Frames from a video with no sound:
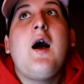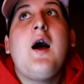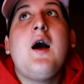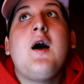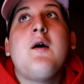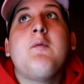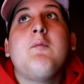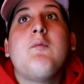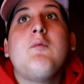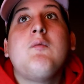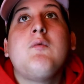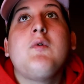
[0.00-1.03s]

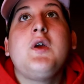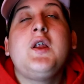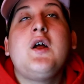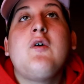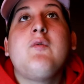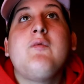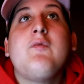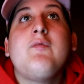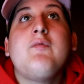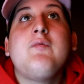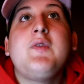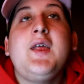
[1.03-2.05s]
you know,
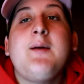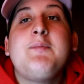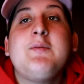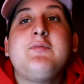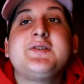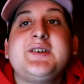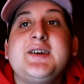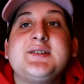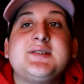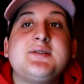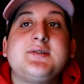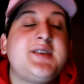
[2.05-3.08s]
yeah, people saying
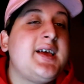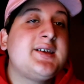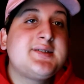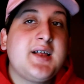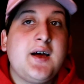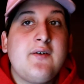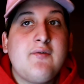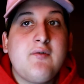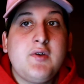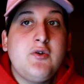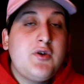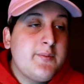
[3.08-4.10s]
stuff,
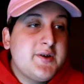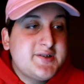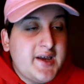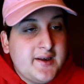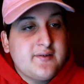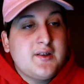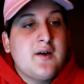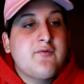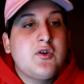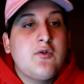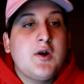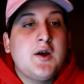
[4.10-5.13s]
YouTubers saying stuff
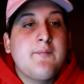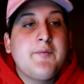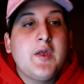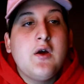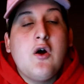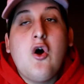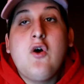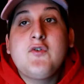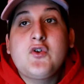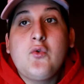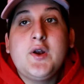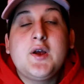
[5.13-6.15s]
to her over
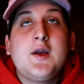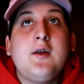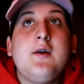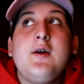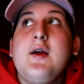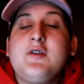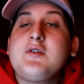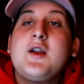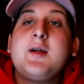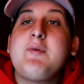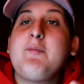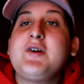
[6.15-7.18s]
Twitter stirred
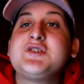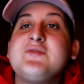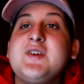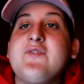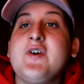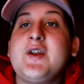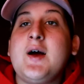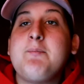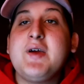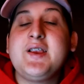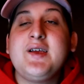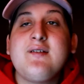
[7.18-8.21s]
up a bunch of different
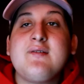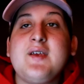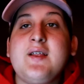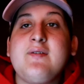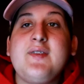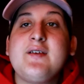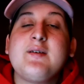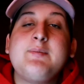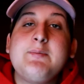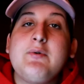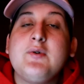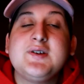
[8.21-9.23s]
opinions and things that
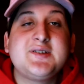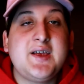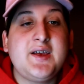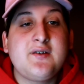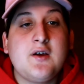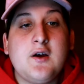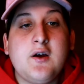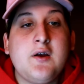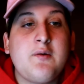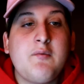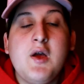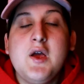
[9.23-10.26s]
people were saying to
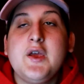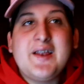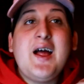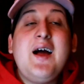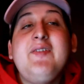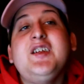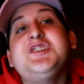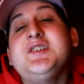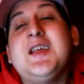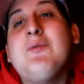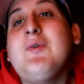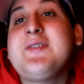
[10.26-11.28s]
her, and not that
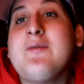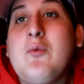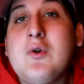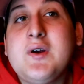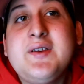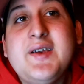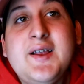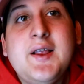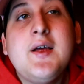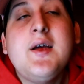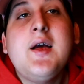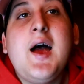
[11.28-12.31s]
it wasn't warranted.
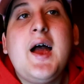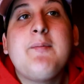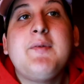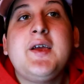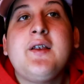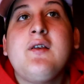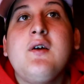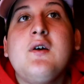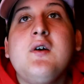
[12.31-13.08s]
I mean,